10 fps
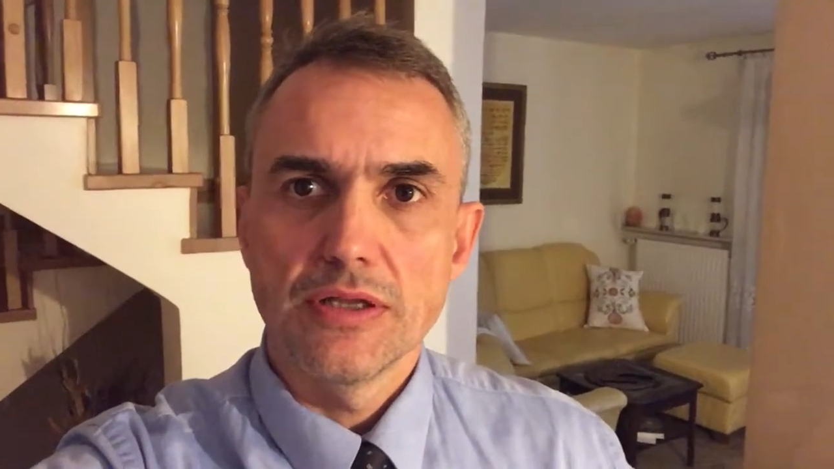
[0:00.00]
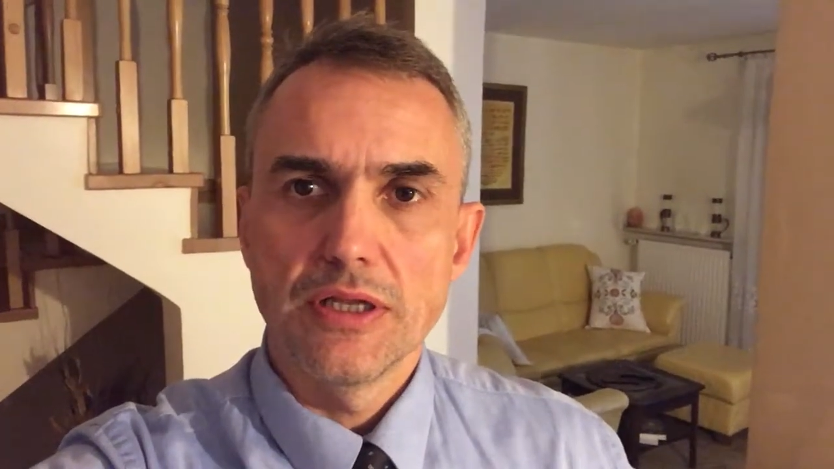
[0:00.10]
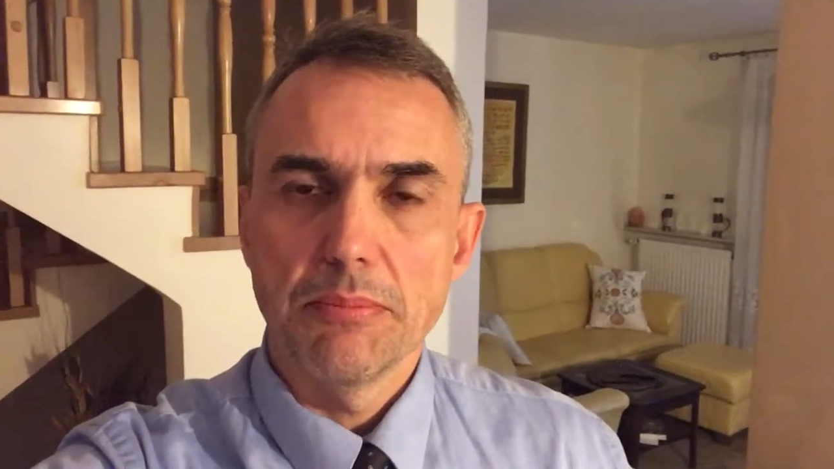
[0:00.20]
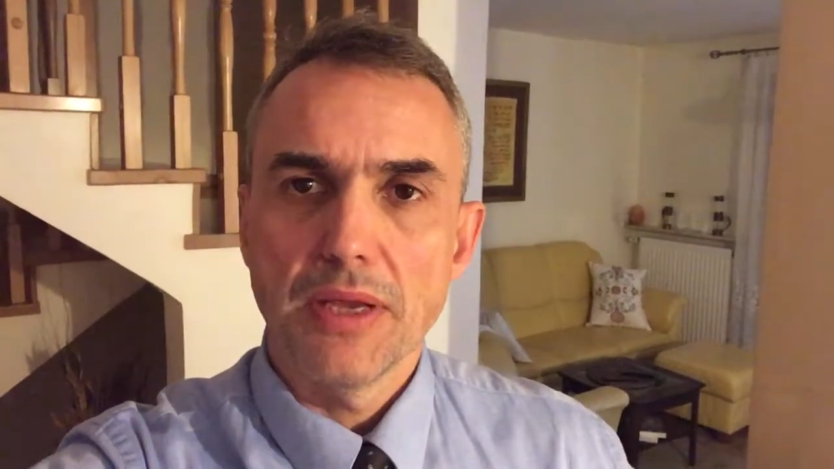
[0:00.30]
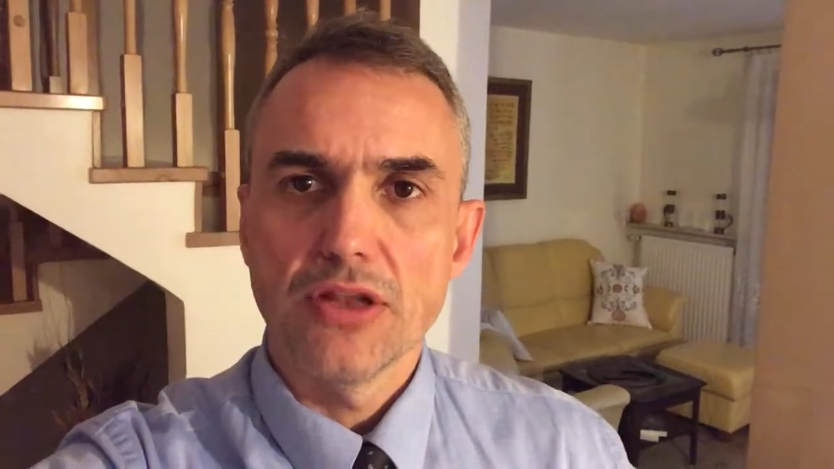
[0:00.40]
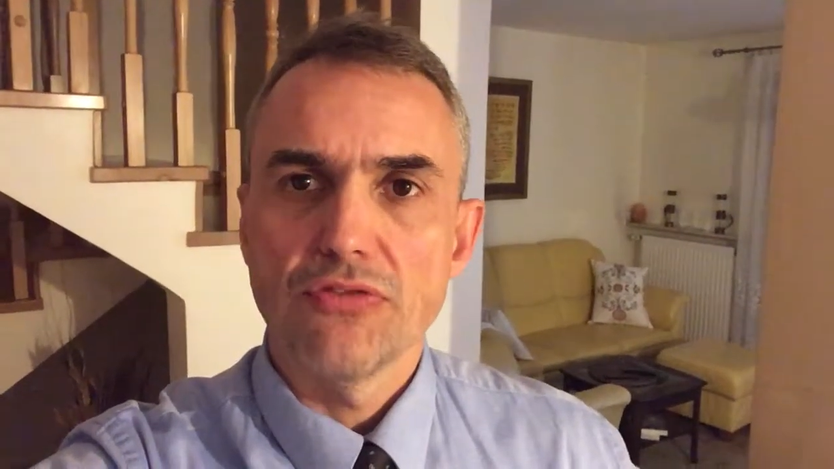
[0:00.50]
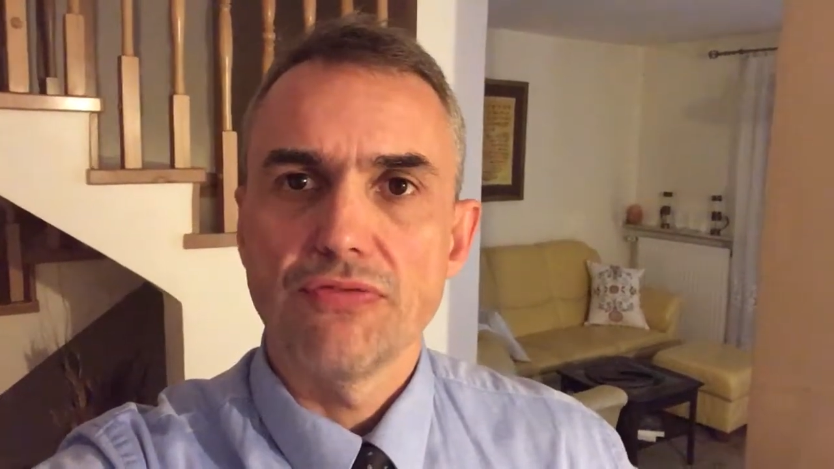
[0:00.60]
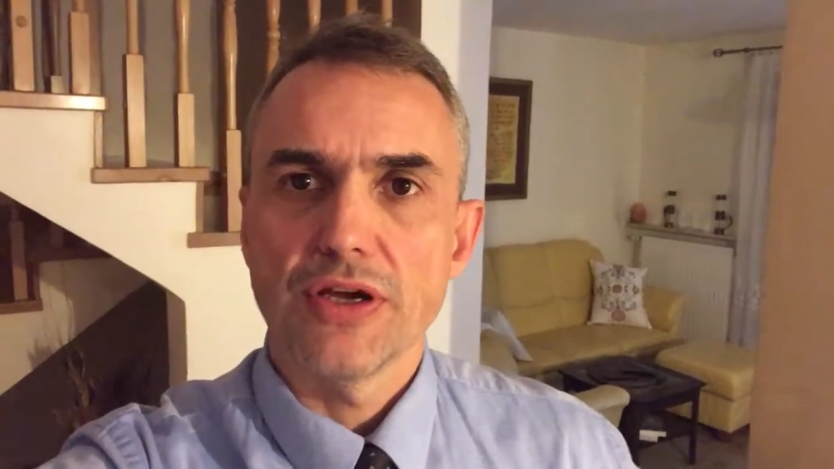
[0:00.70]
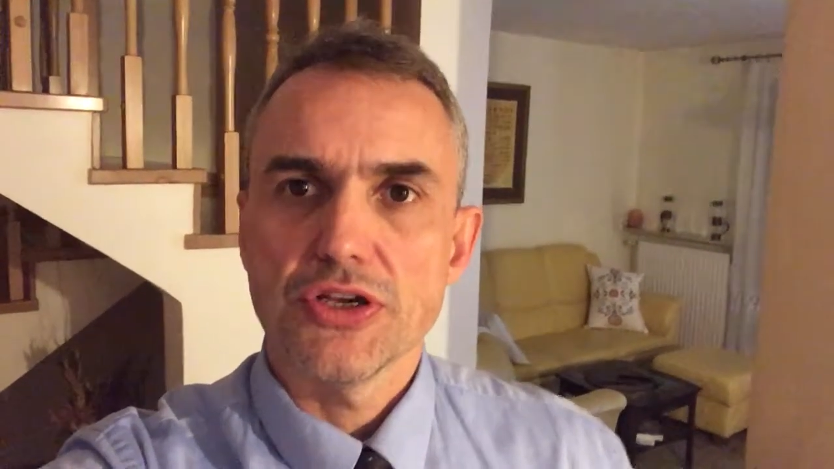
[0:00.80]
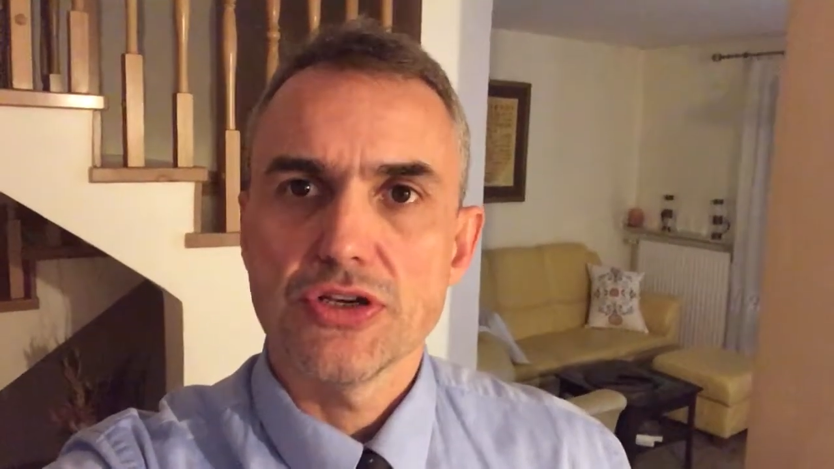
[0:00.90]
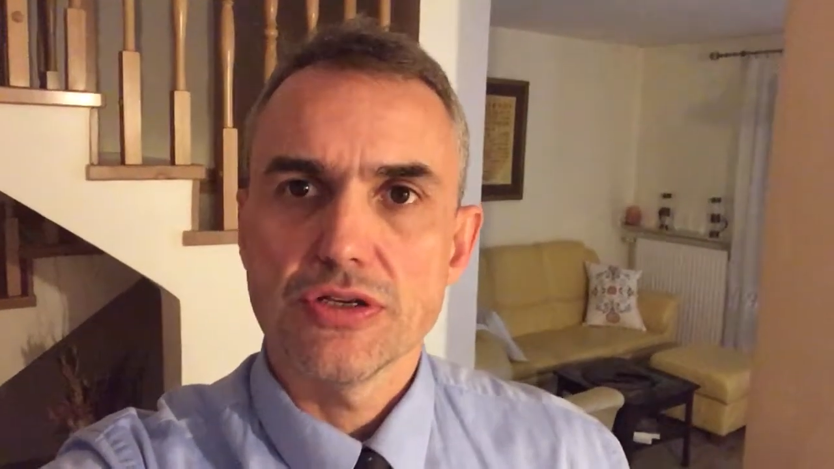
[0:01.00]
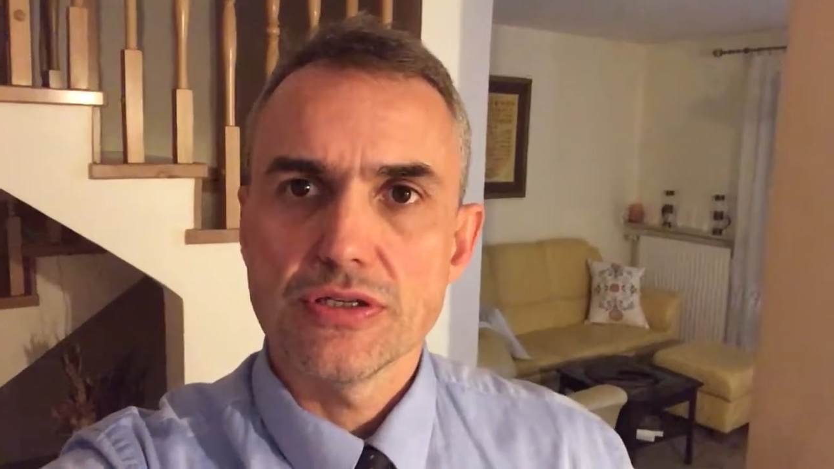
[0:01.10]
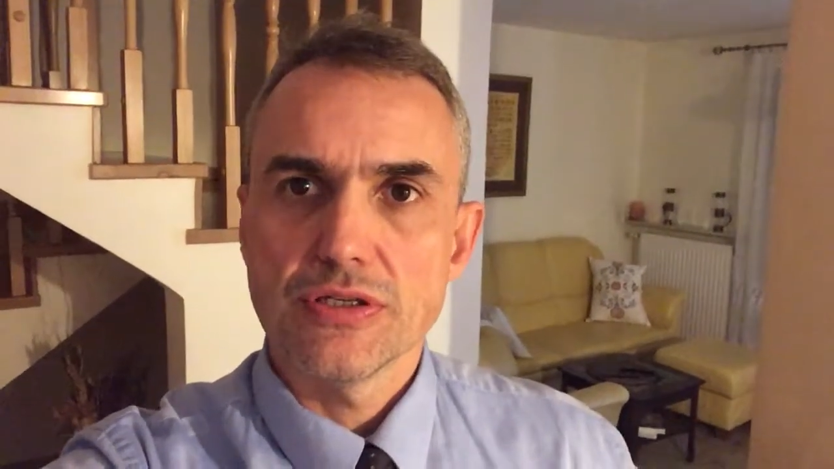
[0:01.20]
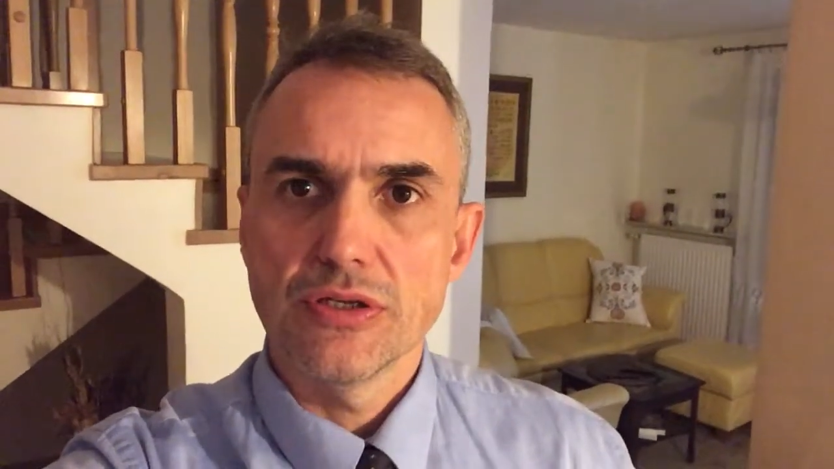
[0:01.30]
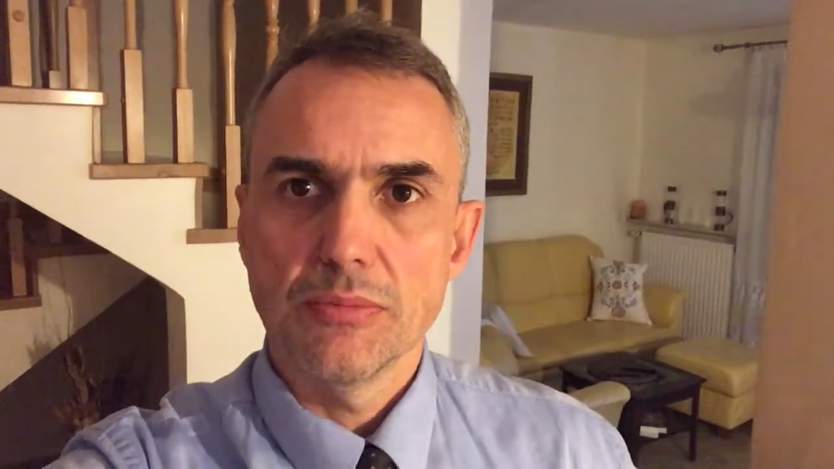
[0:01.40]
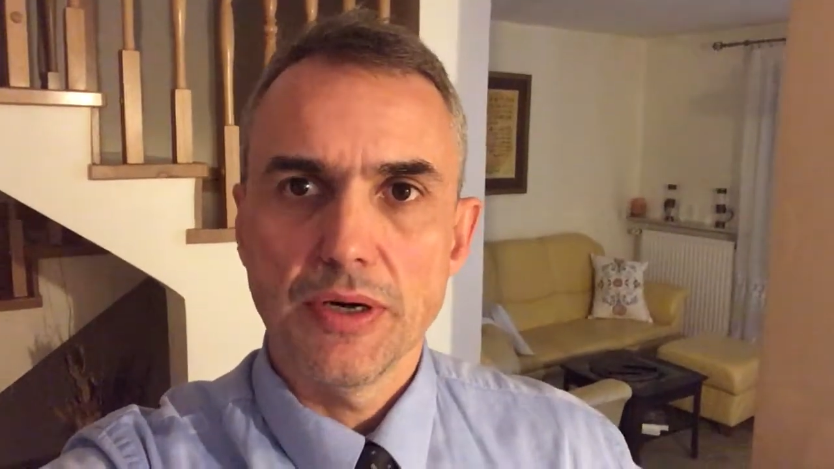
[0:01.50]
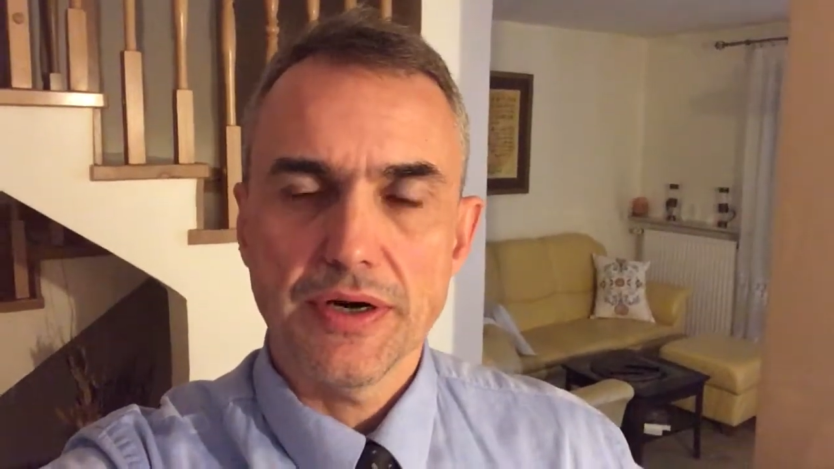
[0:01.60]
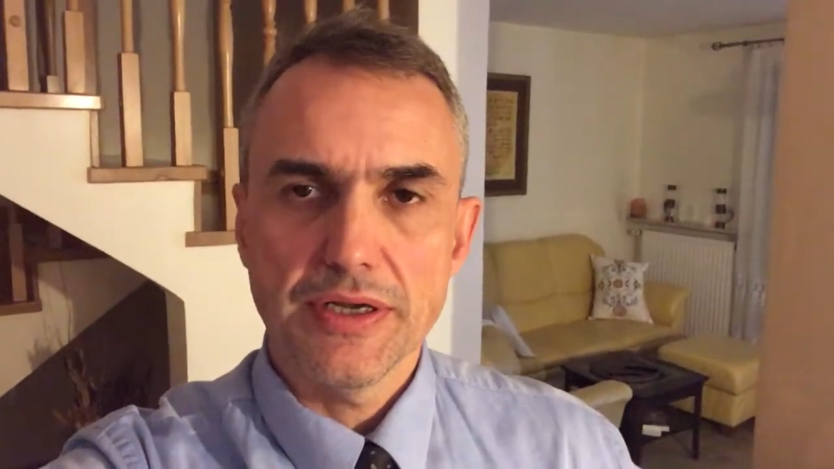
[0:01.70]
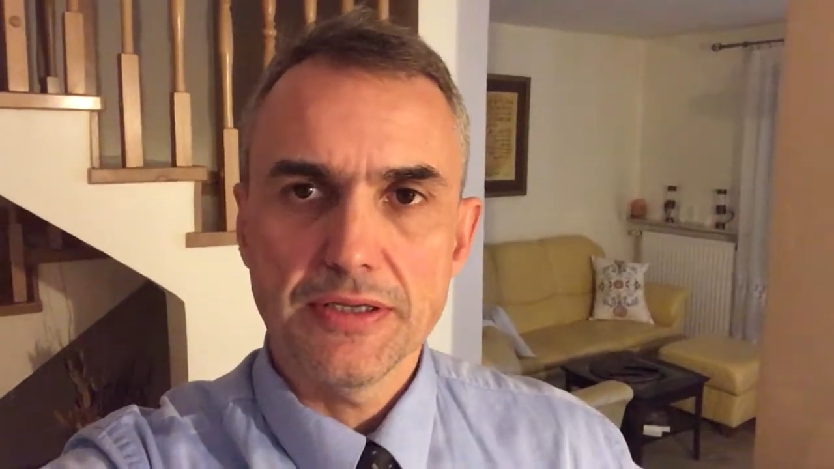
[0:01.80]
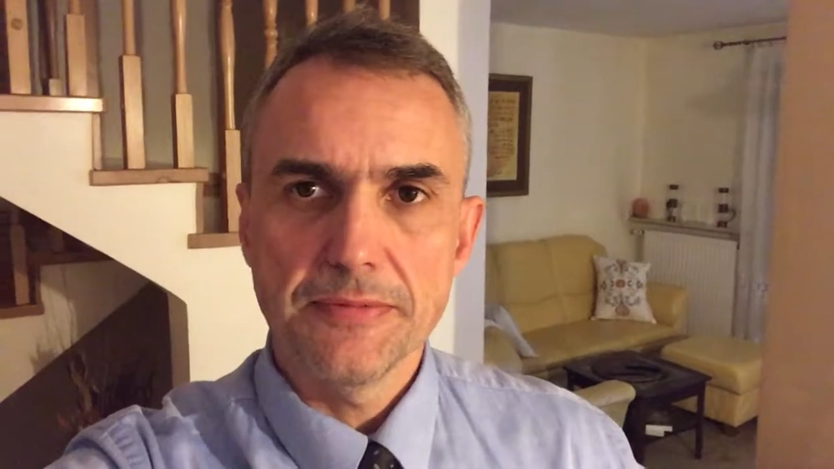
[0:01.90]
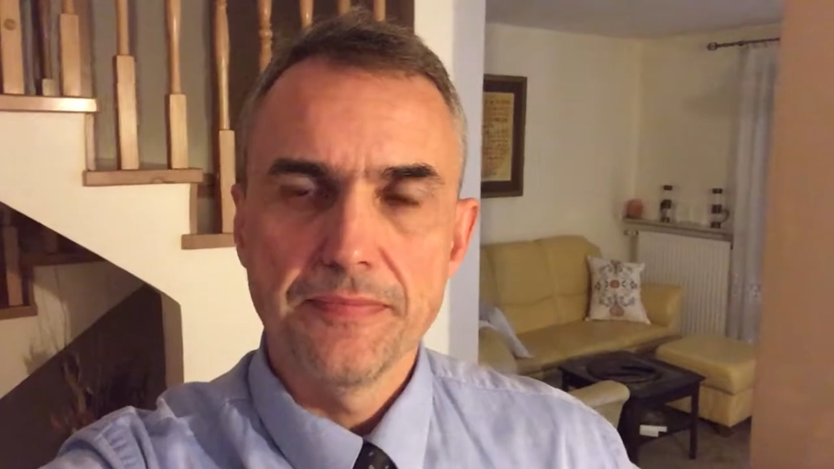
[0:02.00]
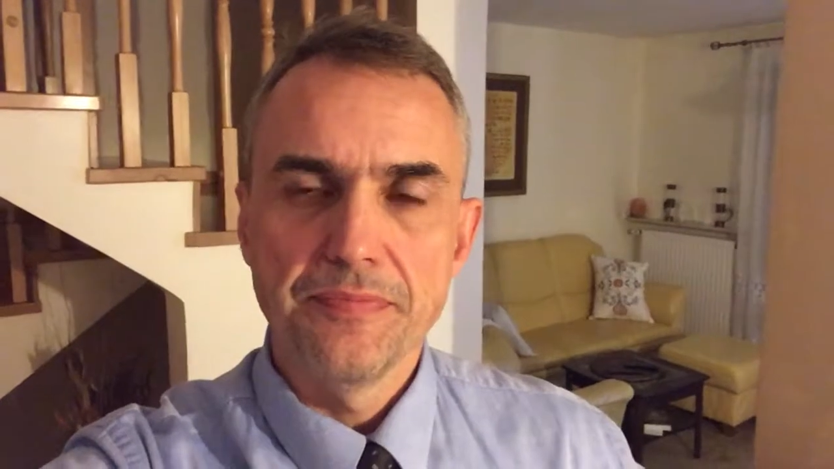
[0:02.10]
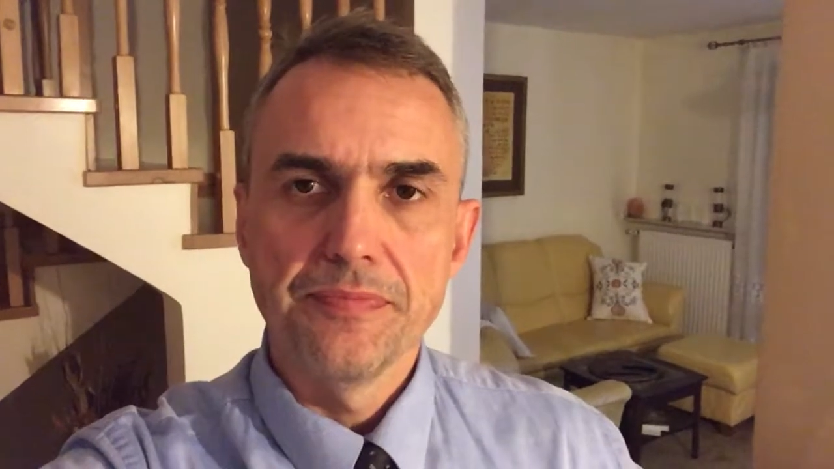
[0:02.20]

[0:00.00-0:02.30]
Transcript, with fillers: demand functions in the market